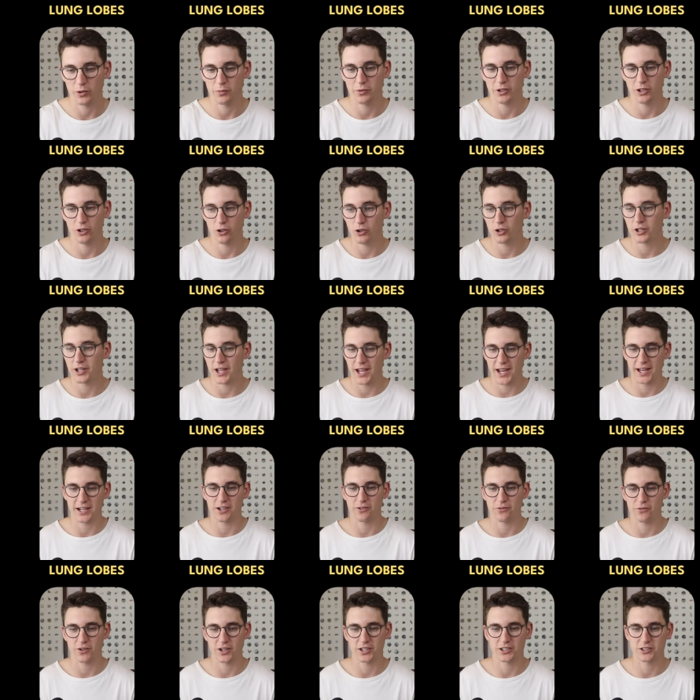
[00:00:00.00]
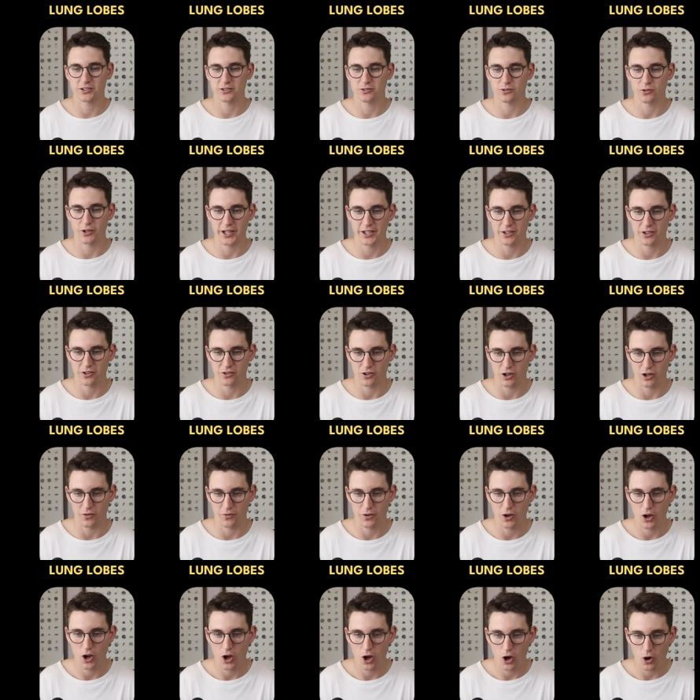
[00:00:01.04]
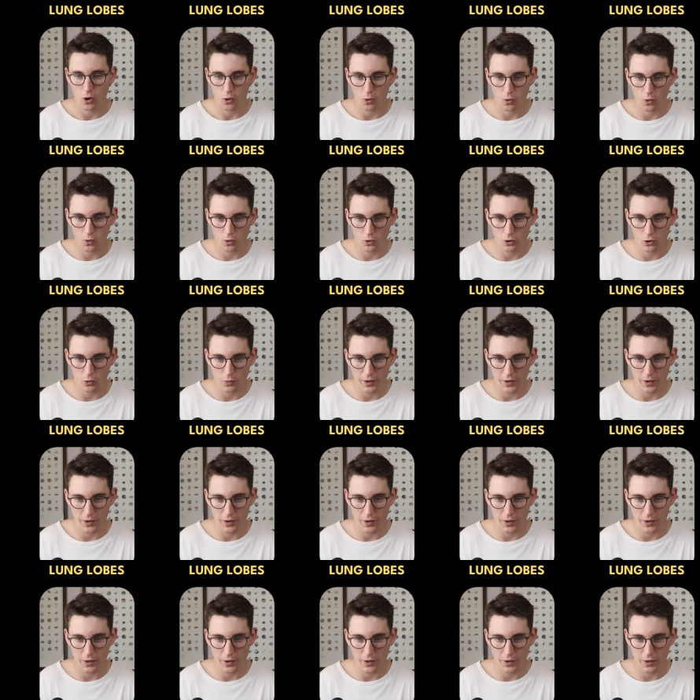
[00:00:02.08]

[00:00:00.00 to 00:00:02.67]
when we look at a frontal radiograph all